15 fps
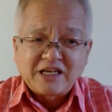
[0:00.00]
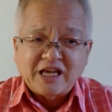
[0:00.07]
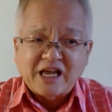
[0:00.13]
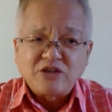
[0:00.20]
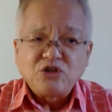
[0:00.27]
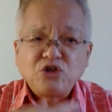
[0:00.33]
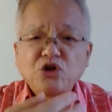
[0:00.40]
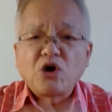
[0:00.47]

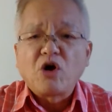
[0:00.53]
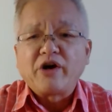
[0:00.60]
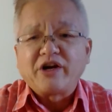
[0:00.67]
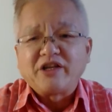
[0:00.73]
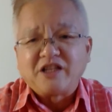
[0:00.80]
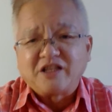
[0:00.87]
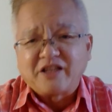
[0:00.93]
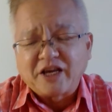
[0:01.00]
enjoy
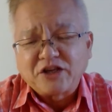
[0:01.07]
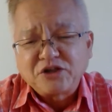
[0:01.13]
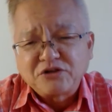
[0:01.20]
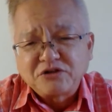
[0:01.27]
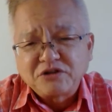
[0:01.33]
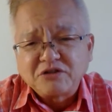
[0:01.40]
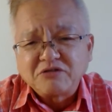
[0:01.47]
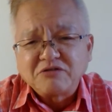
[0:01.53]
the
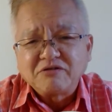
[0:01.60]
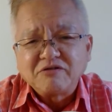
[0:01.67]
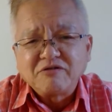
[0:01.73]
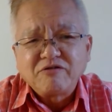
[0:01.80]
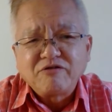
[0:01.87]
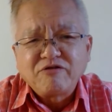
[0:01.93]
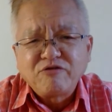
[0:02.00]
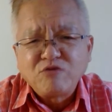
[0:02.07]
natural
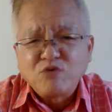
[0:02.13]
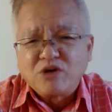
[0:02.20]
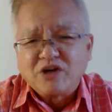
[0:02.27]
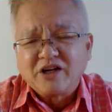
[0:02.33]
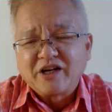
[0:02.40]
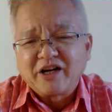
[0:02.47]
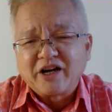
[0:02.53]
food